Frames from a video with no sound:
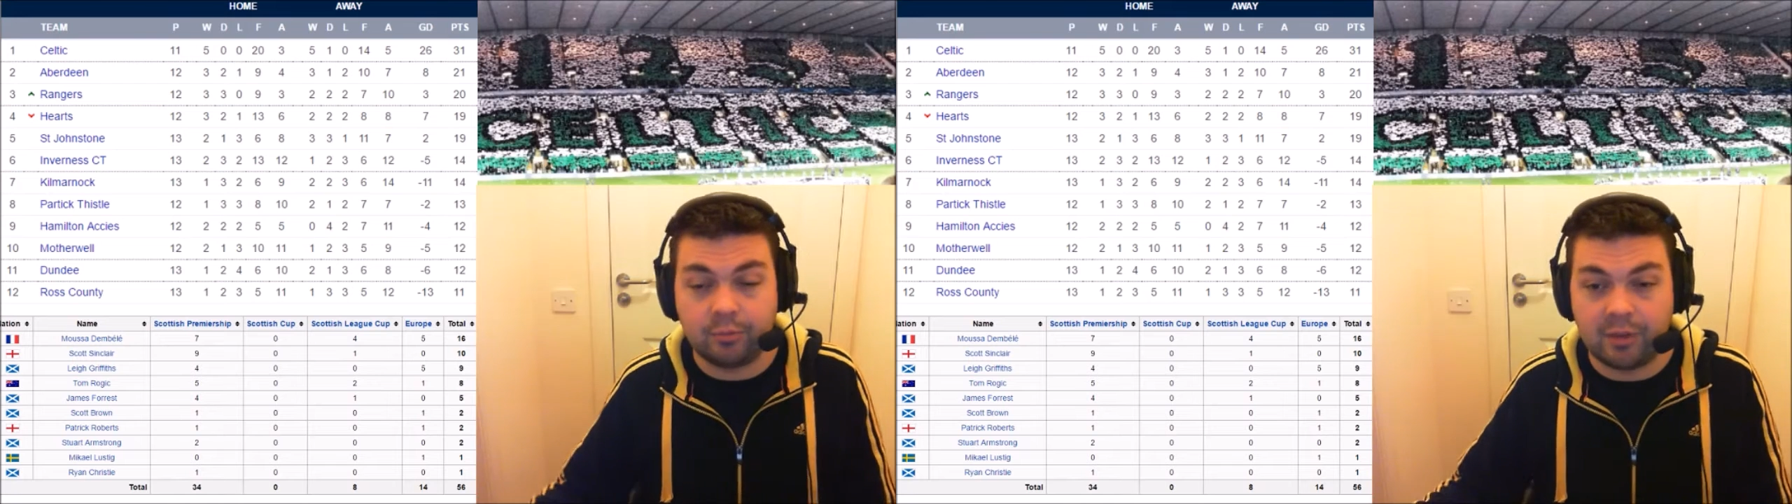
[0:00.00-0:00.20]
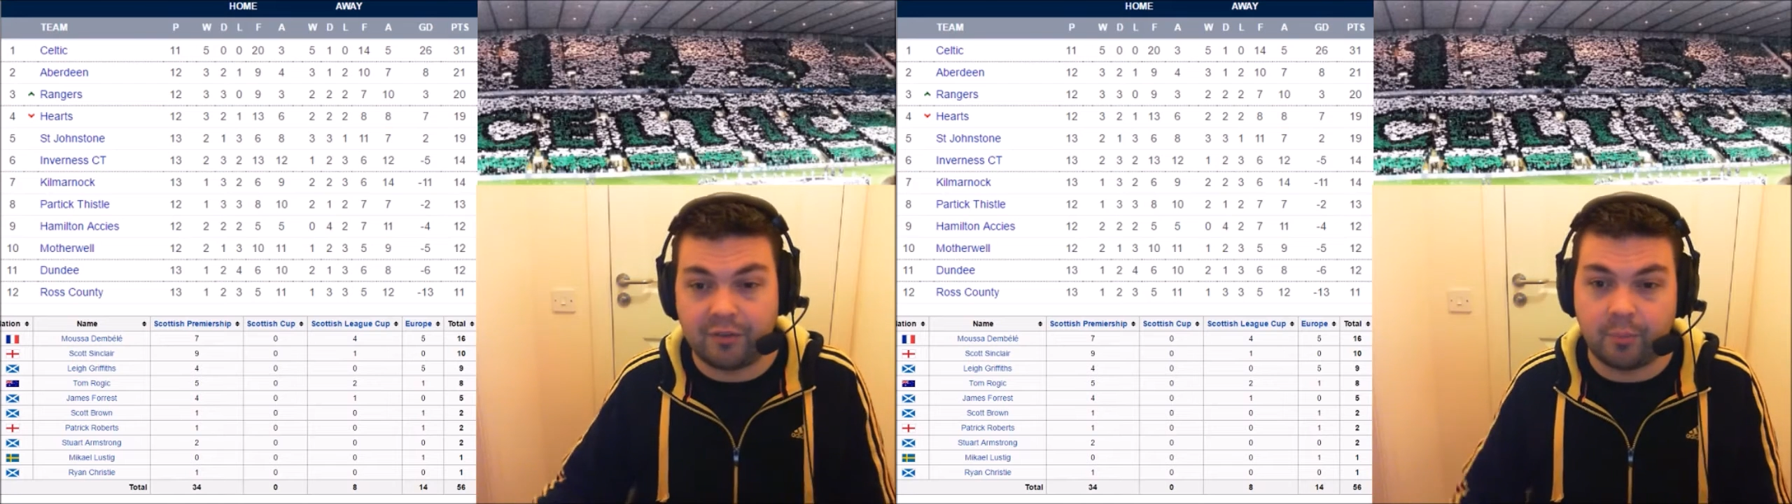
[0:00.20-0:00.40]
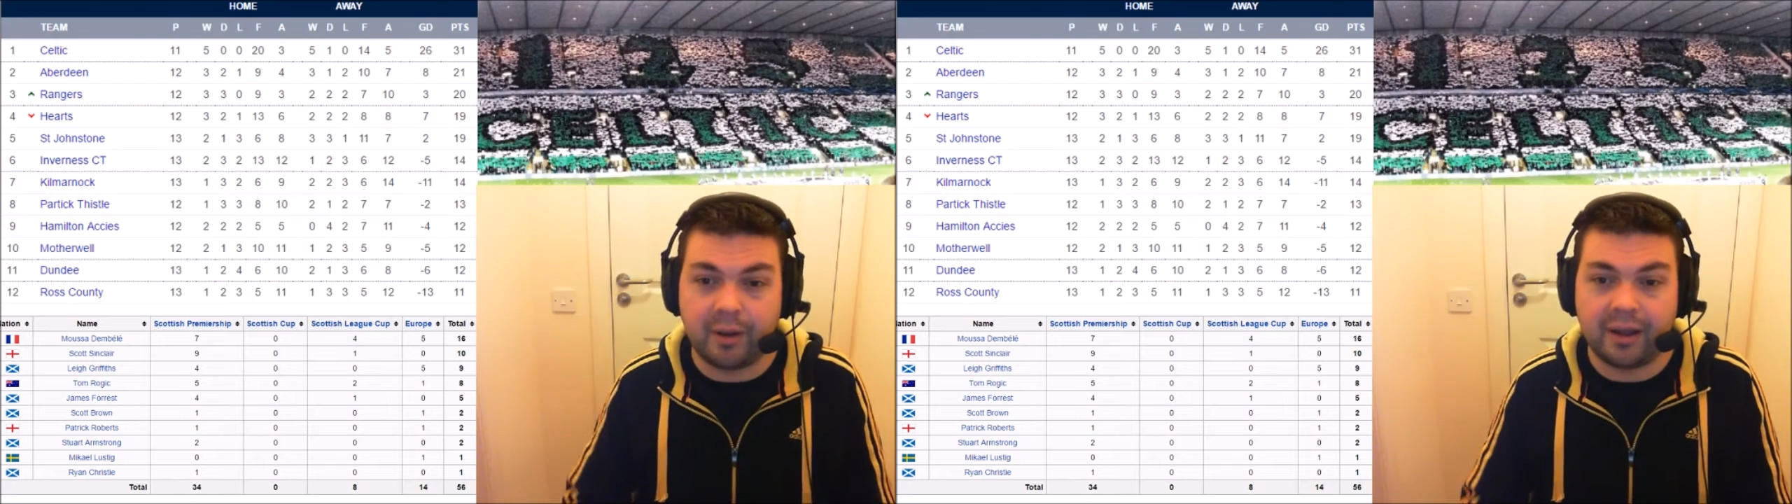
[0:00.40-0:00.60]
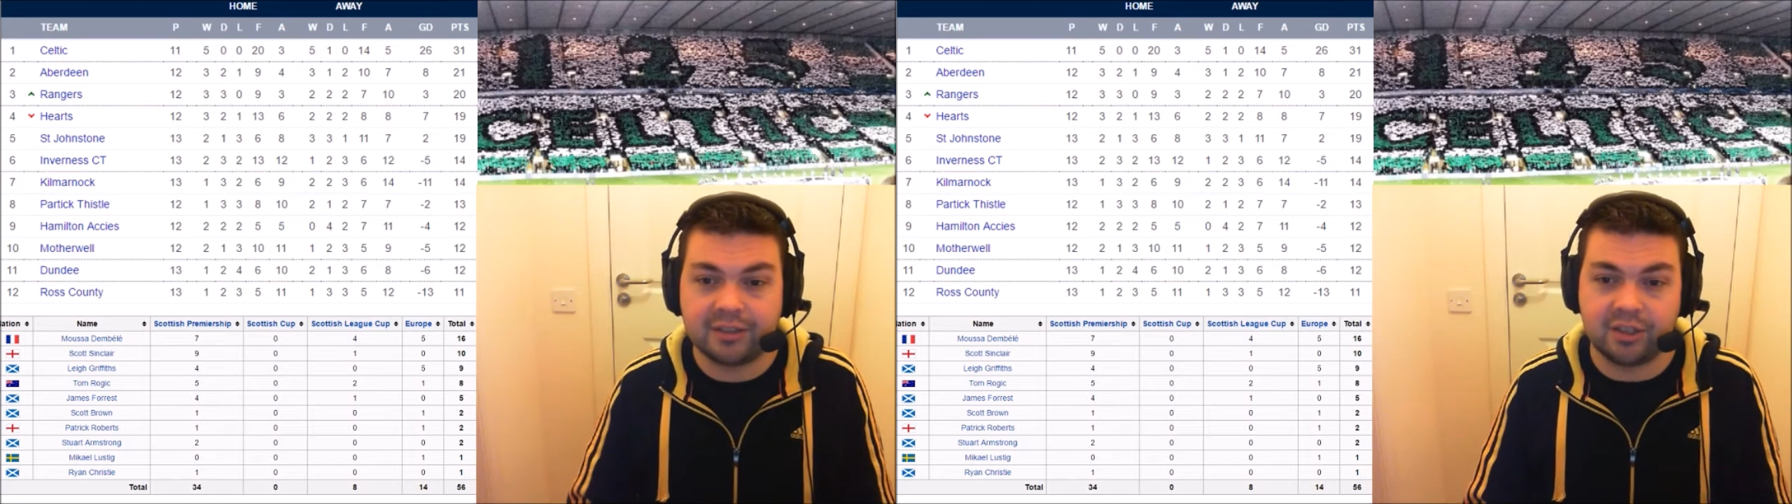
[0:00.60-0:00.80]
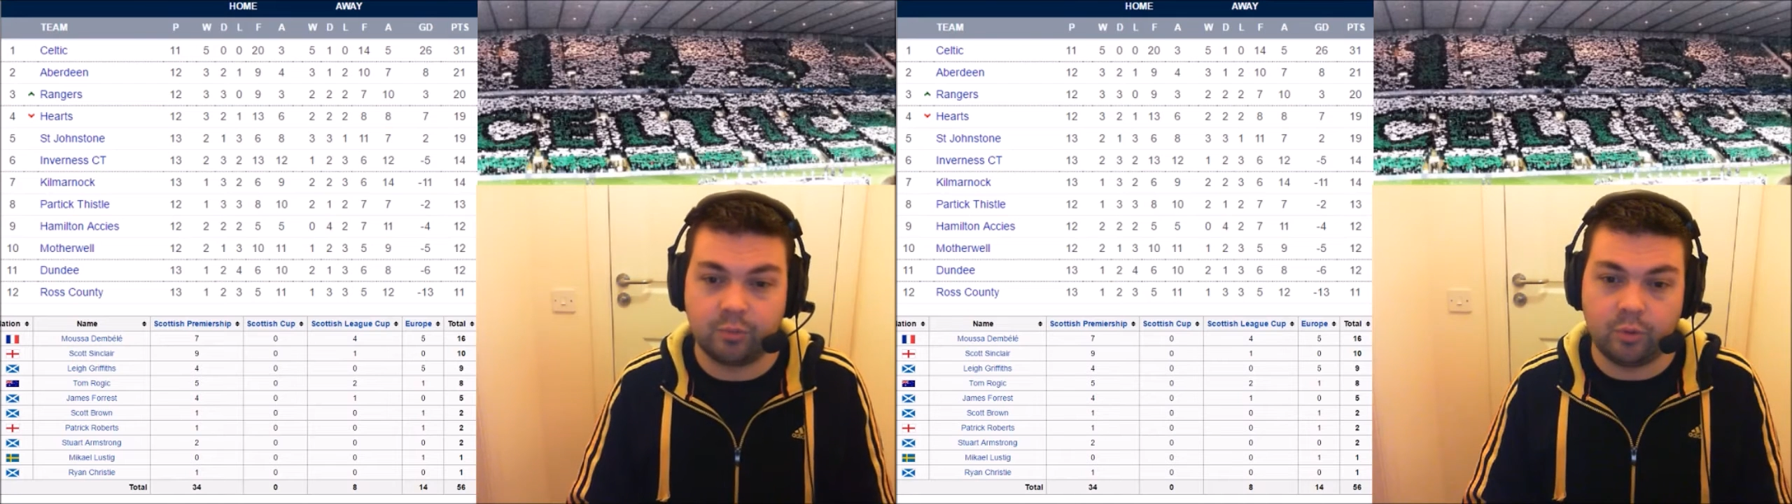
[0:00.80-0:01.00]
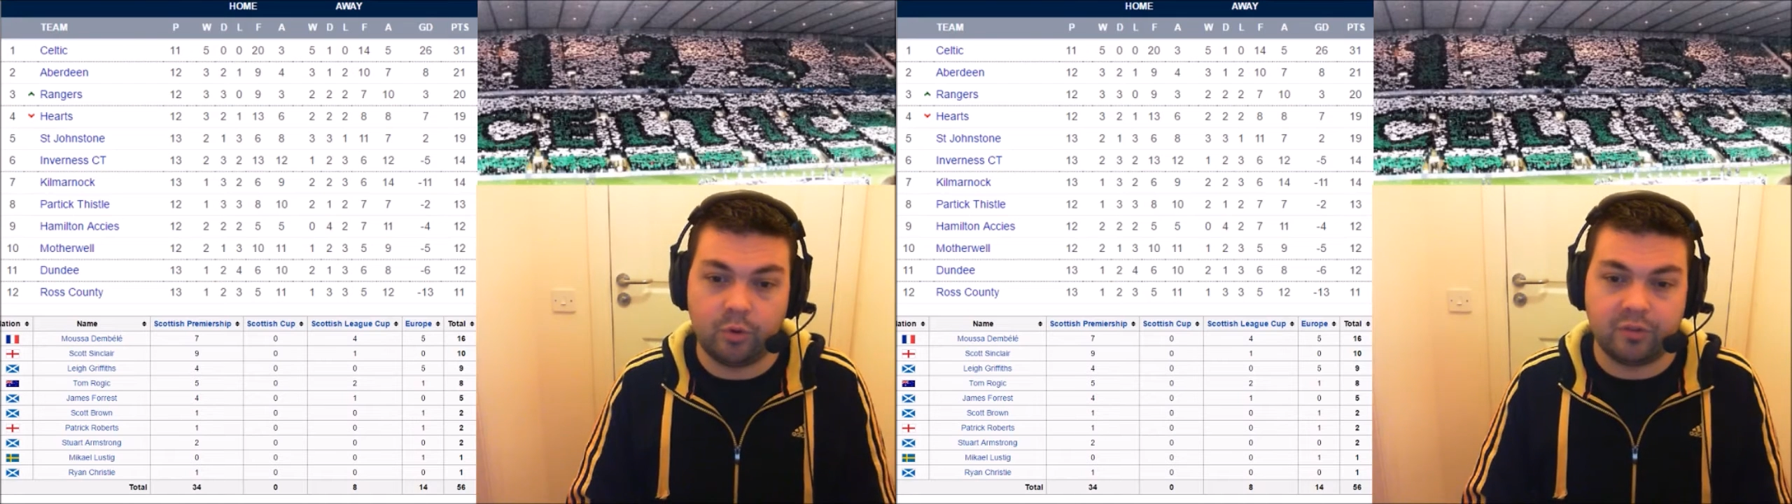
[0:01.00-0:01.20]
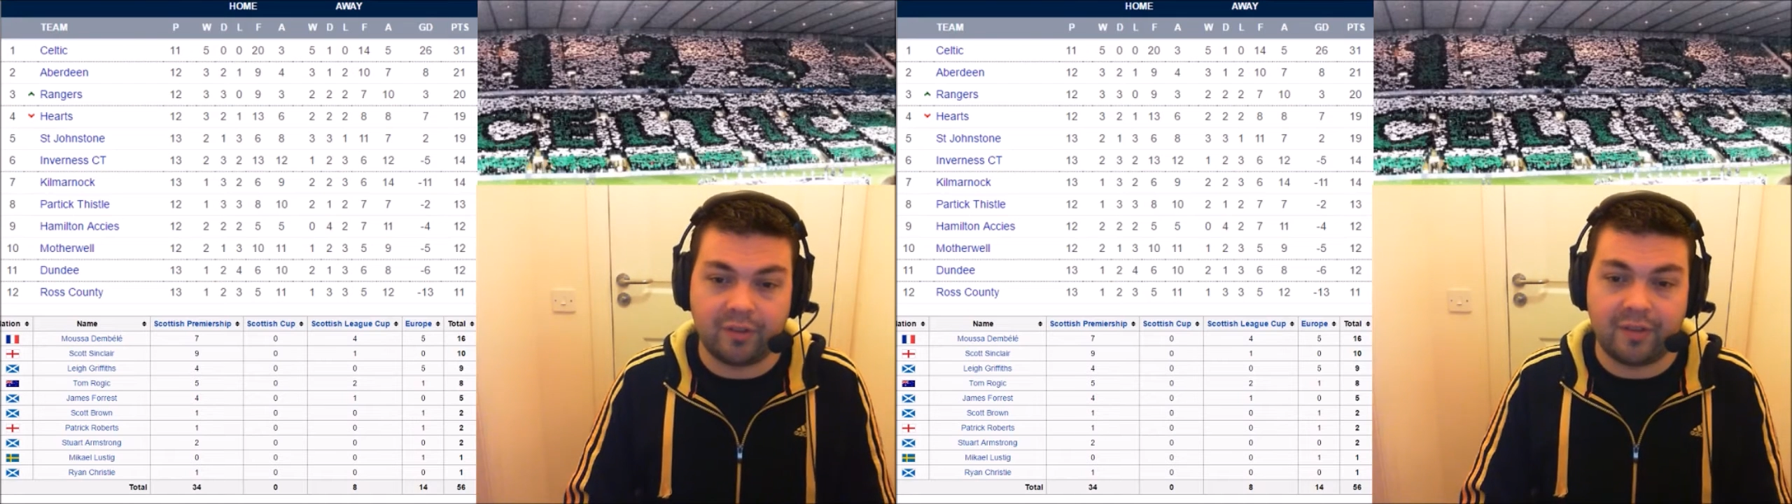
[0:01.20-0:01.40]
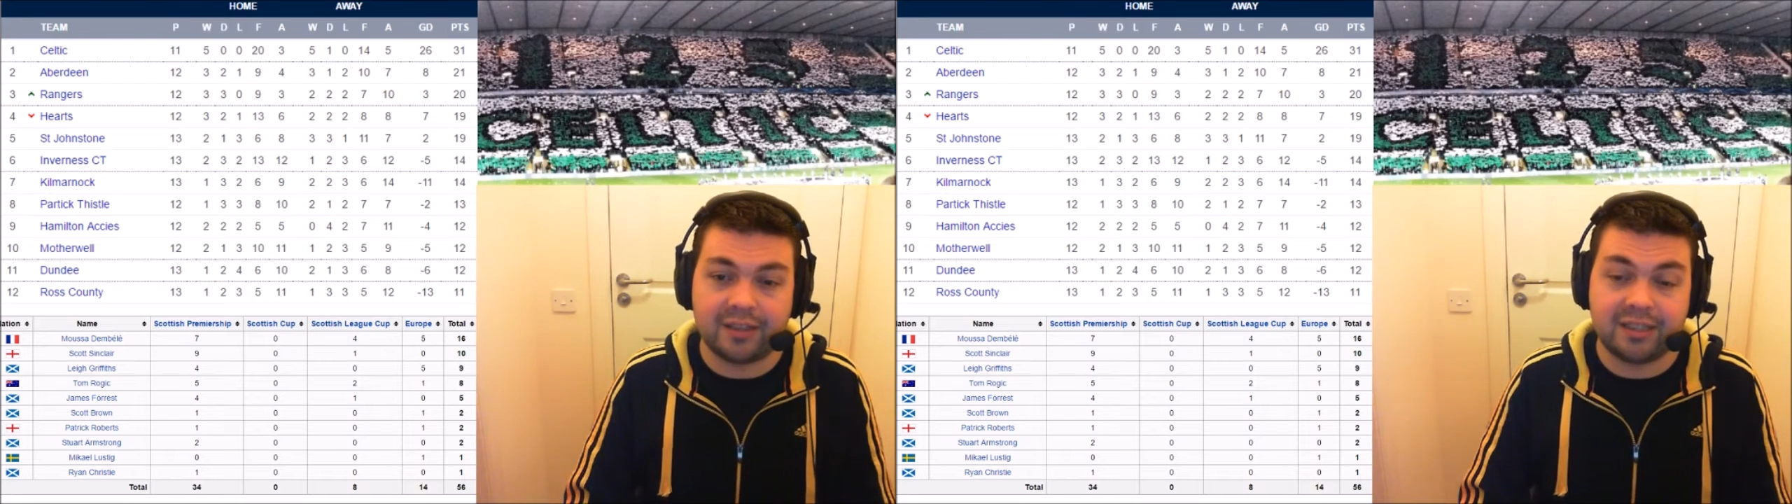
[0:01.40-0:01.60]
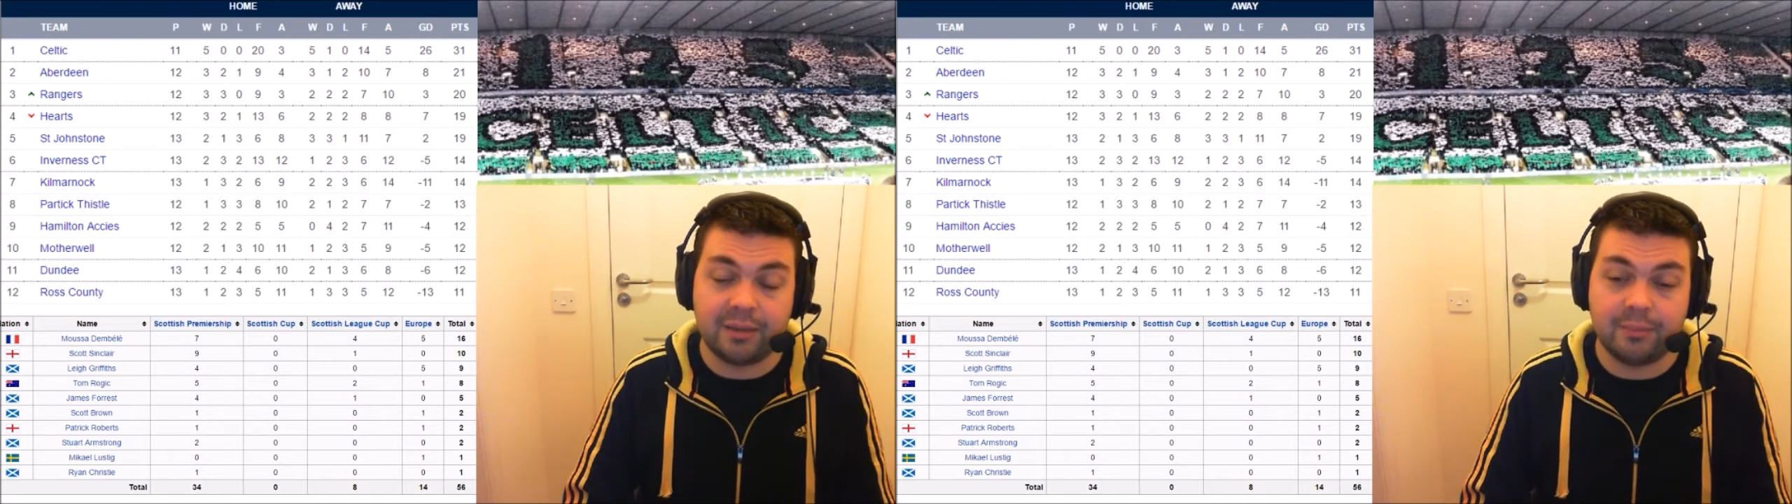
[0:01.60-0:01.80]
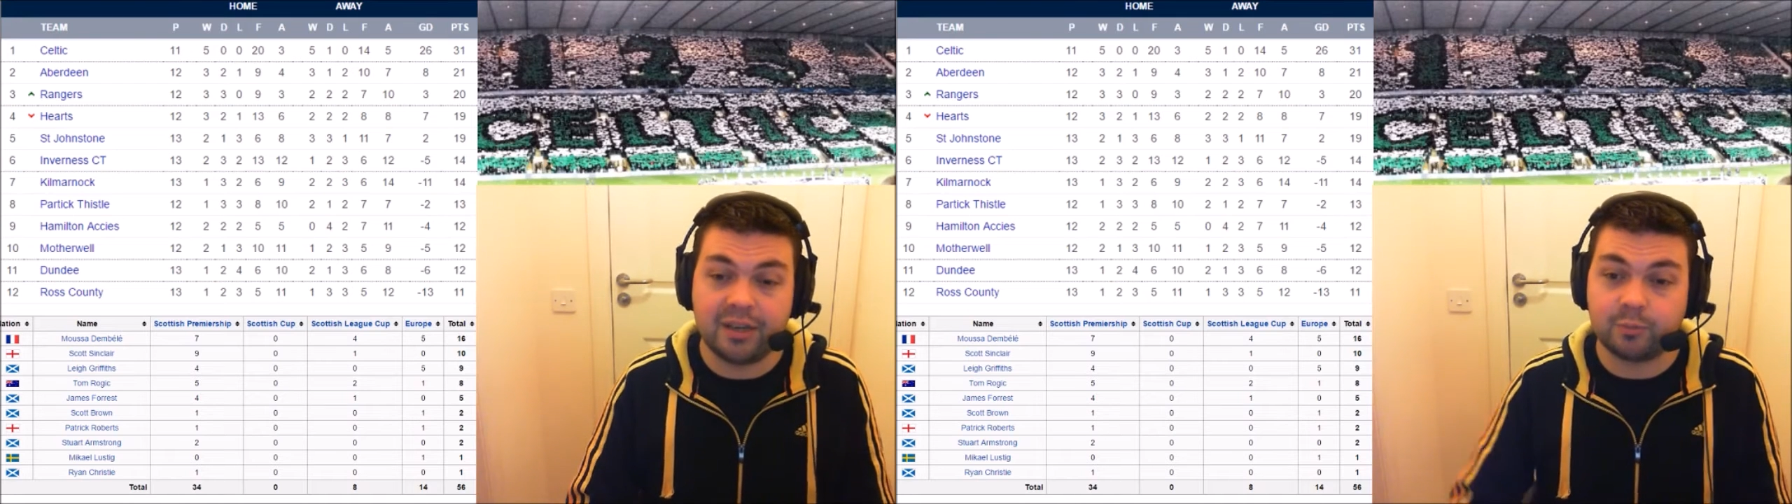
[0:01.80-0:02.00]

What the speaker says: have our backs to the wall for the last 10 minutes.